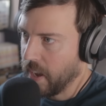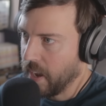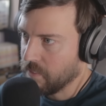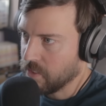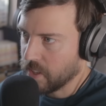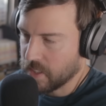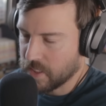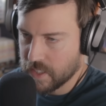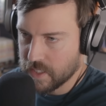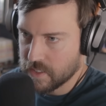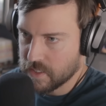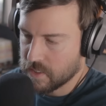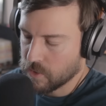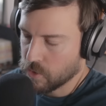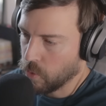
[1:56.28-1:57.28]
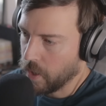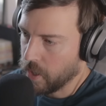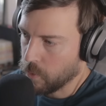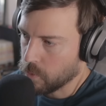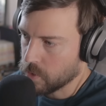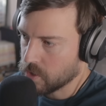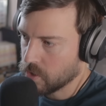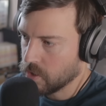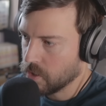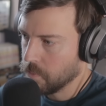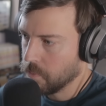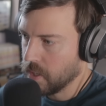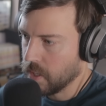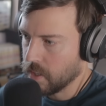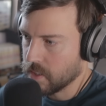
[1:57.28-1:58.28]
we have like this gray, which
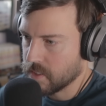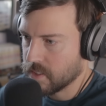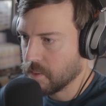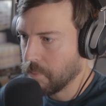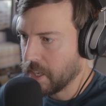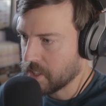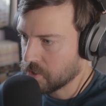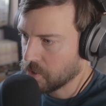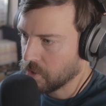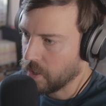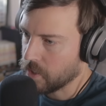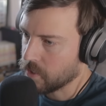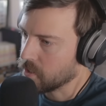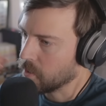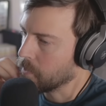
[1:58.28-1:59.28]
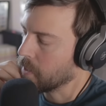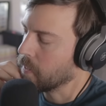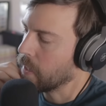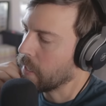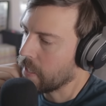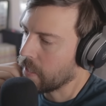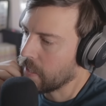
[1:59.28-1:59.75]
could be cement gray or something